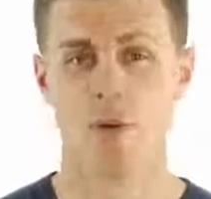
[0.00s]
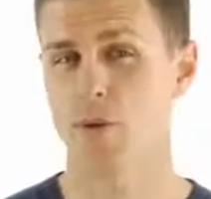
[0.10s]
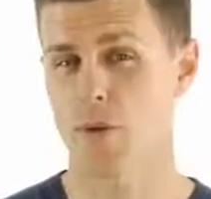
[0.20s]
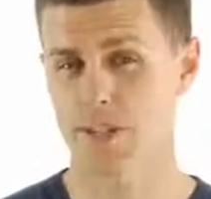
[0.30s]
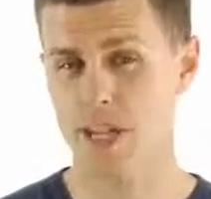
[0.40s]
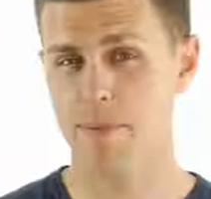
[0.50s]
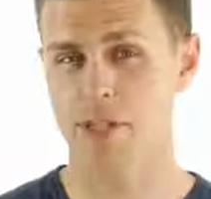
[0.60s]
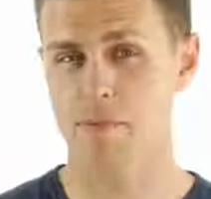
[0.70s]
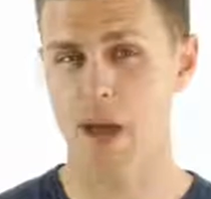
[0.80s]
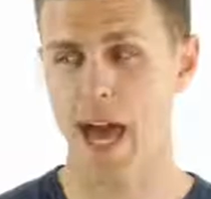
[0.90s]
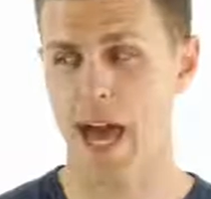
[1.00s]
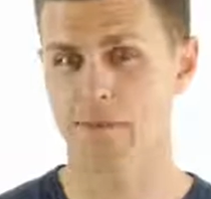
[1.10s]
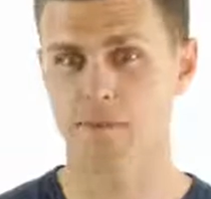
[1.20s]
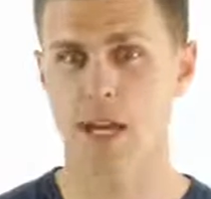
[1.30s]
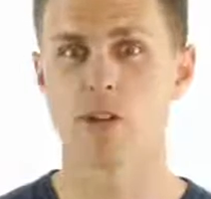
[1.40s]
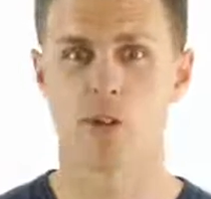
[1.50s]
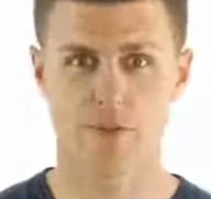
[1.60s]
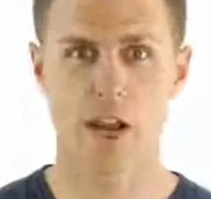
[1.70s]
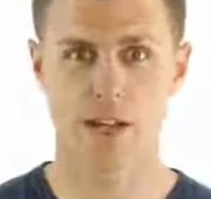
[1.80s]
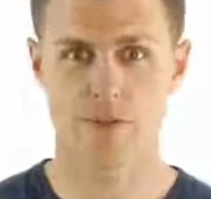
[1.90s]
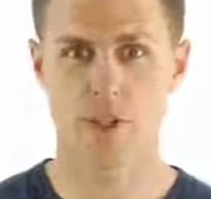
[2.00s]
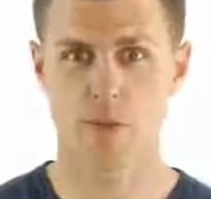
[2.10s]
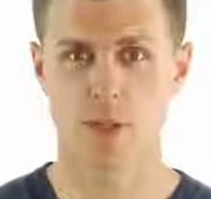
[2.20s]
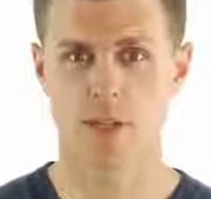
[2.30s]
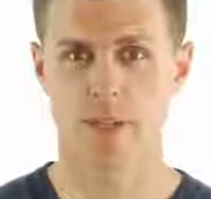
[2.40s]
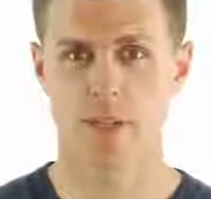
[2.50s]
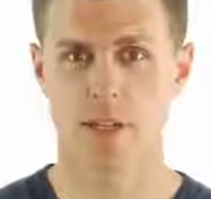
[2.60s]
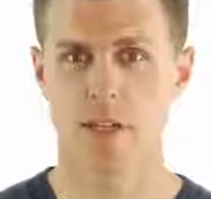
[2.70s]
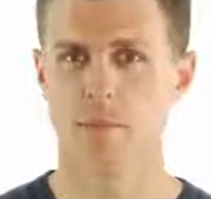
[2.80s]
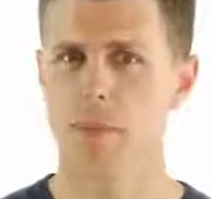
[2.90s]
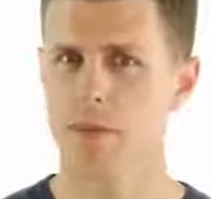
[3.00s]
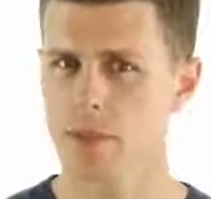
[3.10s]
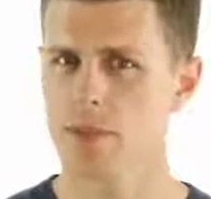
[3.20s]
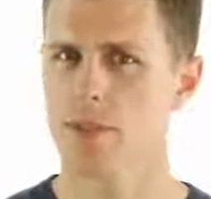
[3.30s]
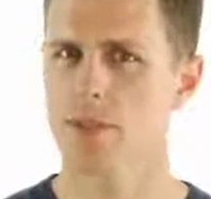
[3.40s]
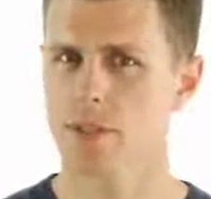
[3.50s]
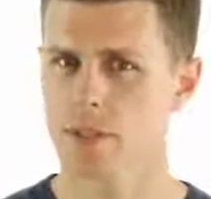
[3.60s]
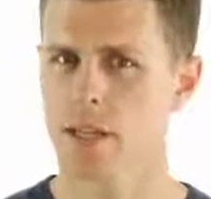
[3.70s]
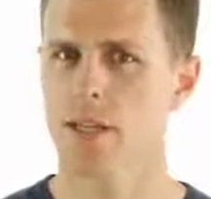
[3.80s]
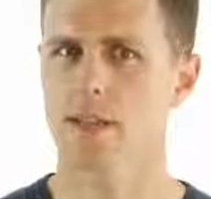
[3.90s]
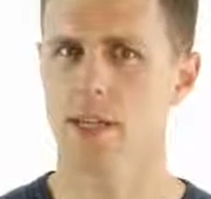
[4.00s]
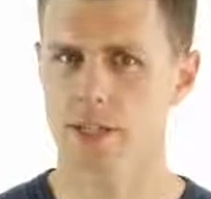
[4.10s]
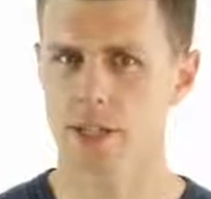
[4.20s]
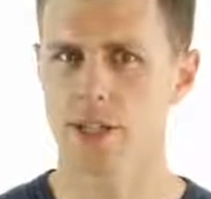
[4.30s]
So if your reception's bad, and you're afraid of tumors, maybe you shouldn't take that